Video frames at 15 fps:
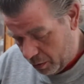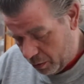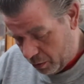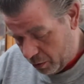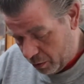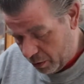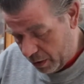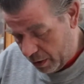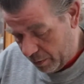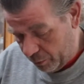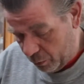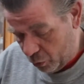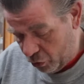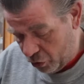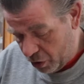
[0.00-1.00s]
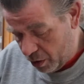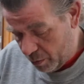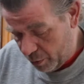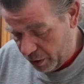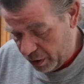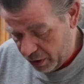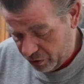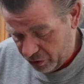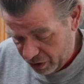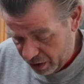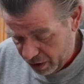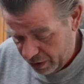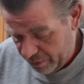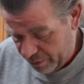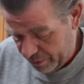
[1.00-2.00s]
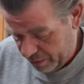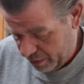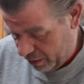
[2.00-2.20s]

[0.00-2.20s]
so I have to sharpen this knife.